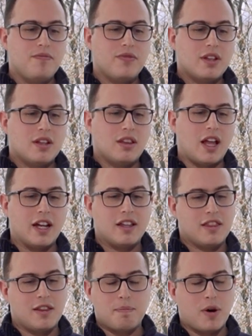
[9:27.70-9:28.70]

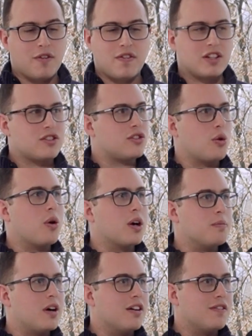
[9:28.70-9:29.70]
the perfect storm
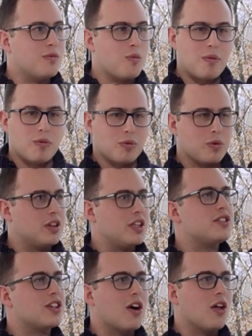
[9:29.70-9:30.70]
of when we're
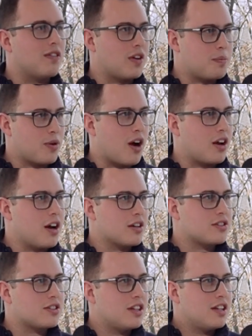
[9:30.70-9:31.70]
releasing all of our
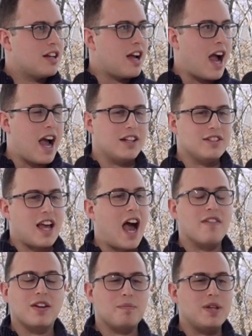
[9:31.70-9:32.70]
products and
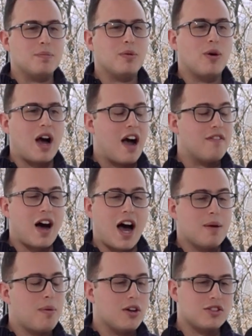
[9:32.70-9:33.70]
having people have
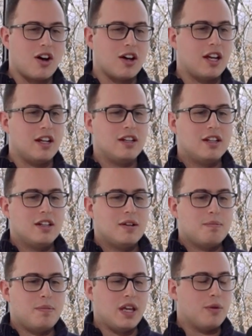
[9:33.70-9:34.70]
eyeballs on it,
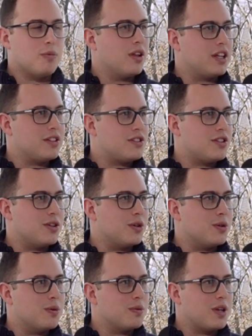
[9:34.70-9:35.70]
being willing
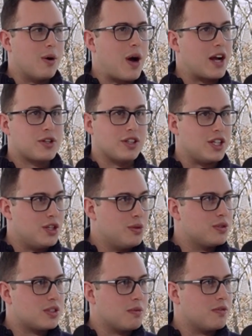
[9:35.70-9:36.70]
to, actually use
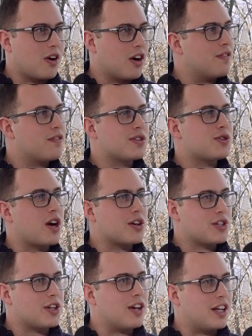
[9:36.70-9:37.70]
some of our
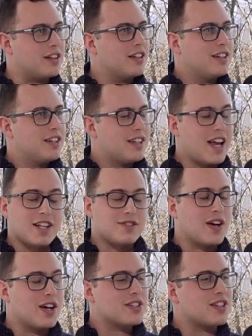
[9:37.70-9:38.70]
infrastructure. And yeah, it's
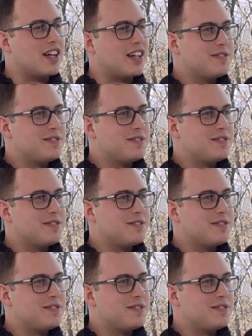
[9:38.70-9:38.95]
very exciting.